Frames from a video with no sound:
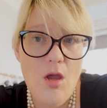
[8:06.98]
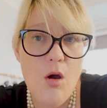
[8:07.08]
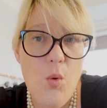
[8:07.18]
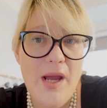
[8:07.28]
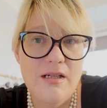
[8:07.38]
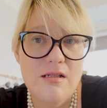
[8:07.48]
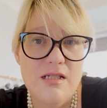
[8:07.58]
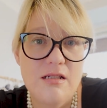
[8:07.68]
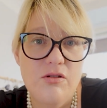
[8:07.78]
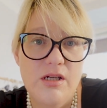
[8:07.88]
or when
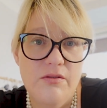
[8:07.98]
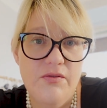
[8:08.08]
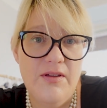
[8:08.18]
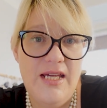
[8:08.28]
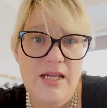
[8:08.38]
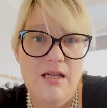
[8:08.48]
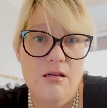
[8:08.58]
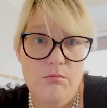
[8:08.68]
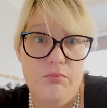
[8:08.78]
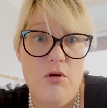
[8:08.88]
considering the fee
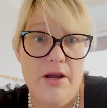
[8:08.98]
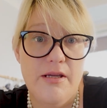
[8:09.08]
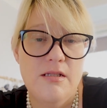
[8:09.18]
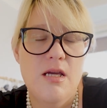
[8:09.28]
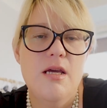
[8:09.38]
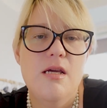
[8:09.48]
price.